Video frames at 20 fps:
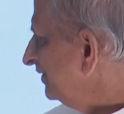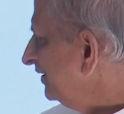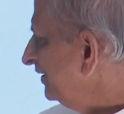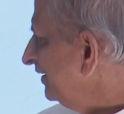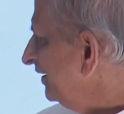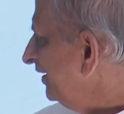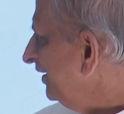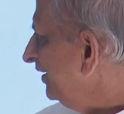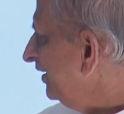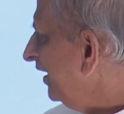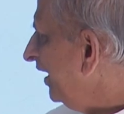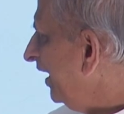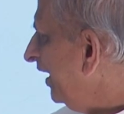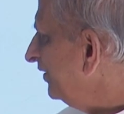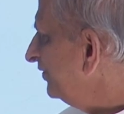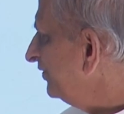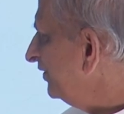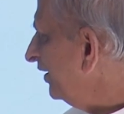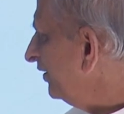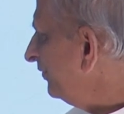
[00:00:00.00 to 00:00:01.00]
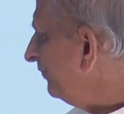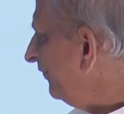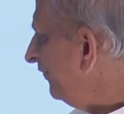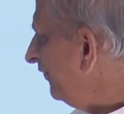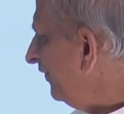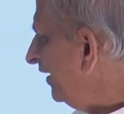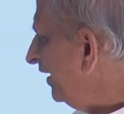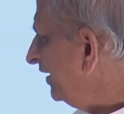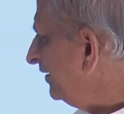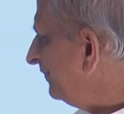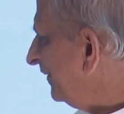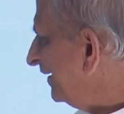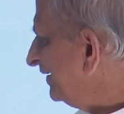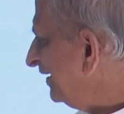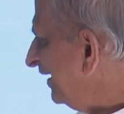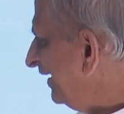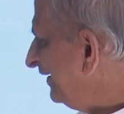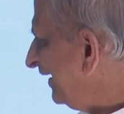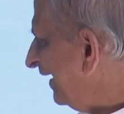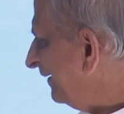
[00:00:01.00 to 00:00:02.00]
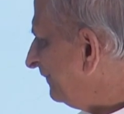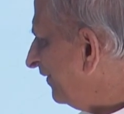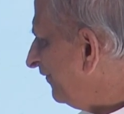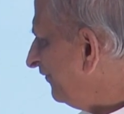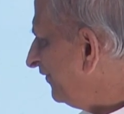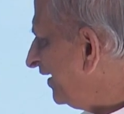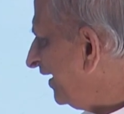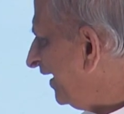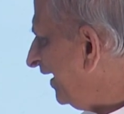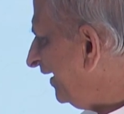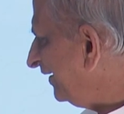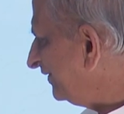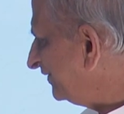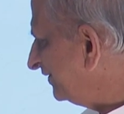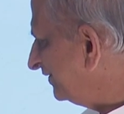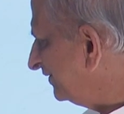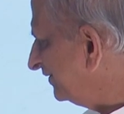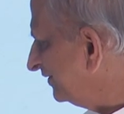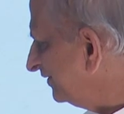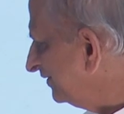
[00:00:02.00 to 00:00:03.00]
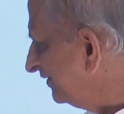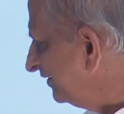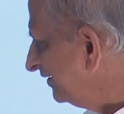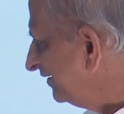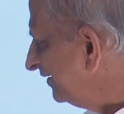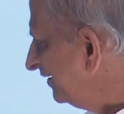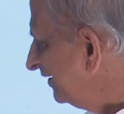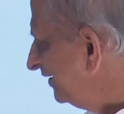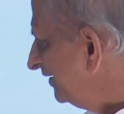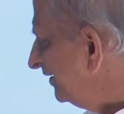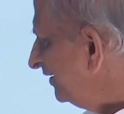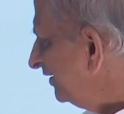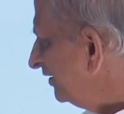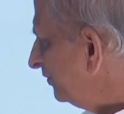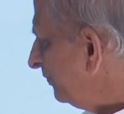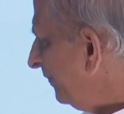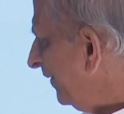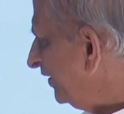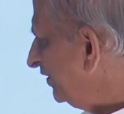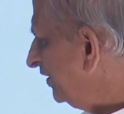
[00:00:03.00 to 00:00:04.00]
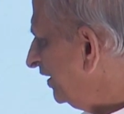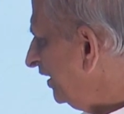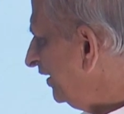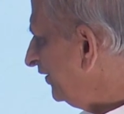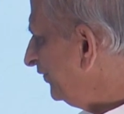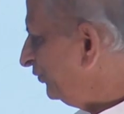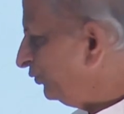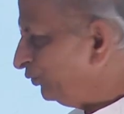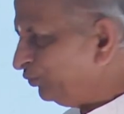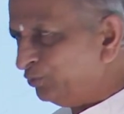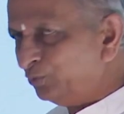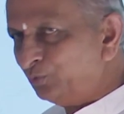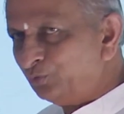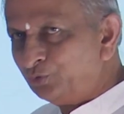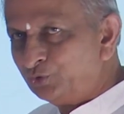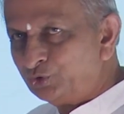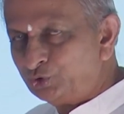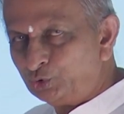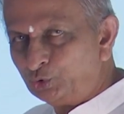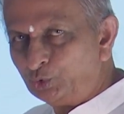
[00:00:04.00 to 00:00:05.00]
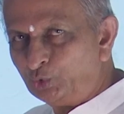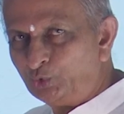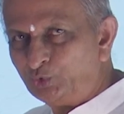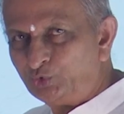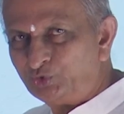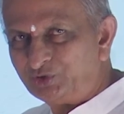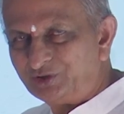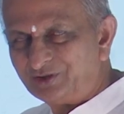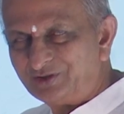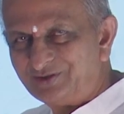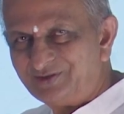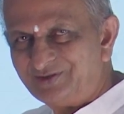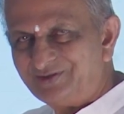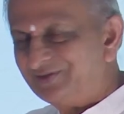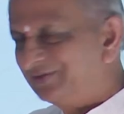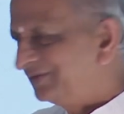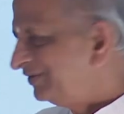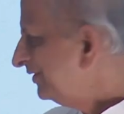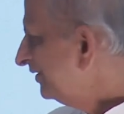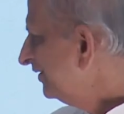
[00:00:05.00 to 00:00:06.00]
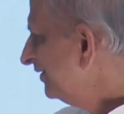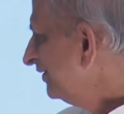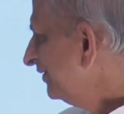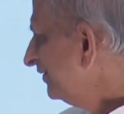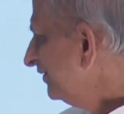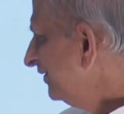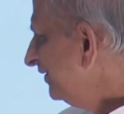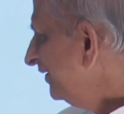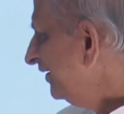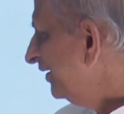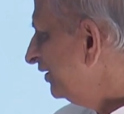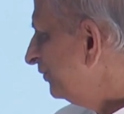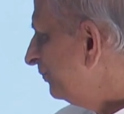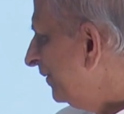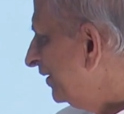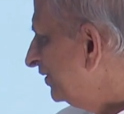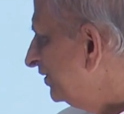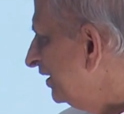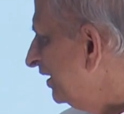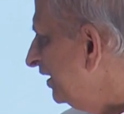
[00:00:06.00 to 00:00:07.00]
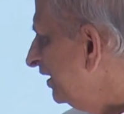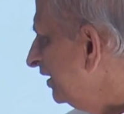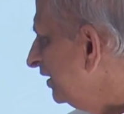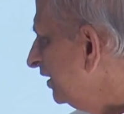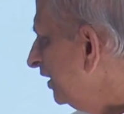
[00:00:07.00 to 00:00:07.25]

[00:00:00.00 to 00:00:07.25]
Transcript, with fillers: He has a very special type of dress, special shoe, shoes, the special